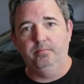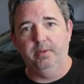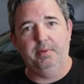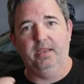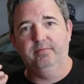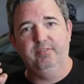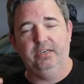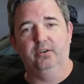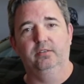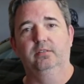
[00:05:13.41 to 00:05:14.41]
Maybe I
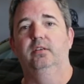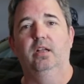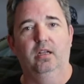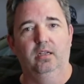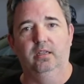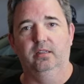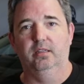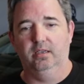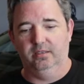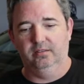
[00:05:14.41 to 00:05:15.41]
fingered uh,
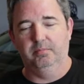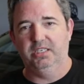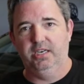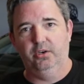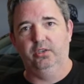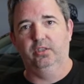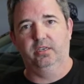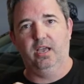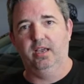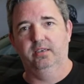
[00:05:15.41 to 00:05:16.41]
the material and
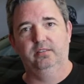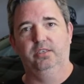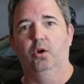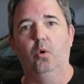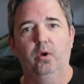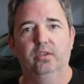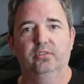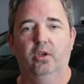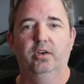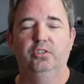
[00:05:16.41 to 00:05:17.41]
got, you know,
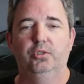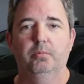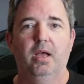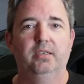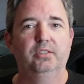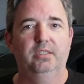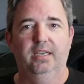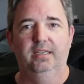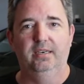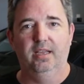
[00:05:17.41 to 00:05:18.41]
oils on it too much
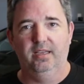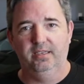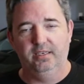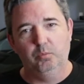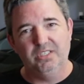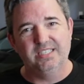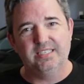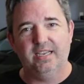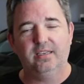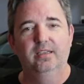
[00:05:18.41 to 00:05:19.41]
and uh, it wouldn't
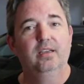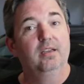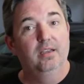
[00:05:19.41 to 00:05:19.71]
stick.